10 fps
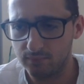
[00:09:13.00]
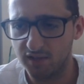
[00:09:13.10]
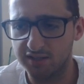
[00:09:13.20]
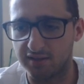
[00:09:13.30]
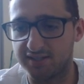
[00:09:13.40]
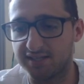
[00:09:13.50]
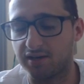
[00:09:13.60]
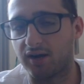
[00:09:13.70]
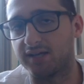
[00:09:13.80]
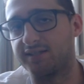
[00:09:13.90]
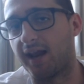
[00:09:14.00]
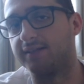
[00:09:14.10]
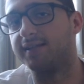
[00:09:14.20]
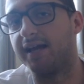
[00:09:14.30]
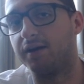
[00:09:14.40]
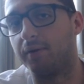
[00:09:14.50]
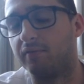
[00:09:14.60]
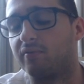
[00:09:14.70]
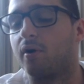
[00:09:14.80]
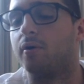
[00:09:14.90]
So this isn't like a standard take where you
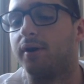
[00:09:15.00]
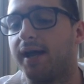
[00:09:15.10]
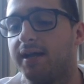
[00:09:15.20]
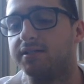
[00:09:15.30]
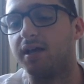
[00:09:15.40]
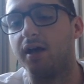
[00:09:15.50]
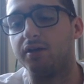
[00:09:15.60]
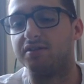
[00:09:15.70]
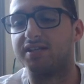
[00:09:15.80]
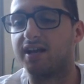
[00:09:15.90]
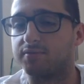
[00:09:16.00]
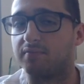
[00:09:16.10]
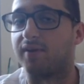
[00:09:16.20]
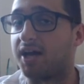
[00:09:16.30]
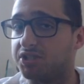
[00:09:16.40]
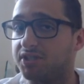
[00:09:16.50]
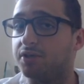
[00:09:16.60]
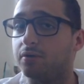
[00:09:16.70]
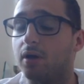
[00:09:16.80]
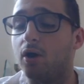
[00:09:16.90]
throw your nades, you set up some flashes and
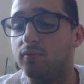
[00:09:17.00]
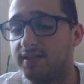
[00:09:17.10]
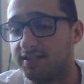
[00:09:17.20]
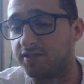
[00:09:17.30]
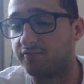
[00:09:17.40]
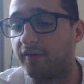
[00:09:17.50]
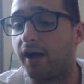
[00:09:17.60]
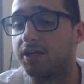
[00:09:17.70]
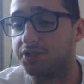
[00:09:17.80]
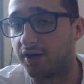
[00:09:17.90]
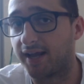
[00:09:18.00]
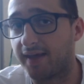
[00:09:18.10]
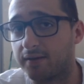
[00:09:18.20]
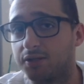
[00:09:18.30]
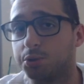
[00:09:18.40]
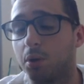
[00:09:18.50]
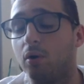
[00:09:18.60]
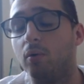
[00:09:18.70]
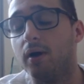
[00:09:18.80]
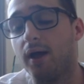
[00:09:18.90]
you go. This is fast. You're going to get the
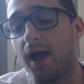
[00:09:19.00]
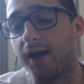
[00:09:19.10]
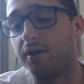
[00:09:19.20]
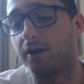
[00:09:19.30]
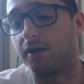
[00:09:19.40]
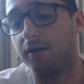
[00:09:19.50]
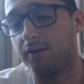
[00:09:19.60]
control, and you're going to,